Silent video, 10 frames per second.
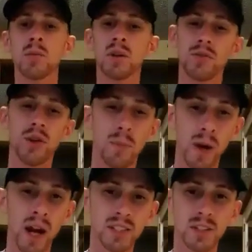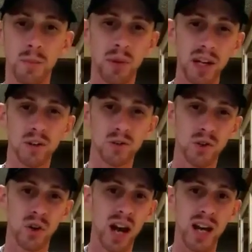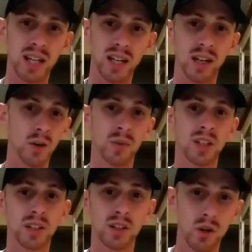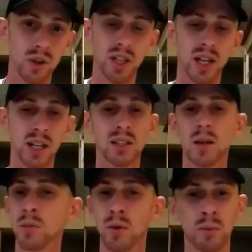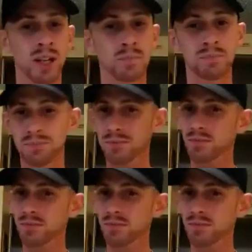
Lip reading: But if they're passing pills, crack, heroin, cocaine, come on, man.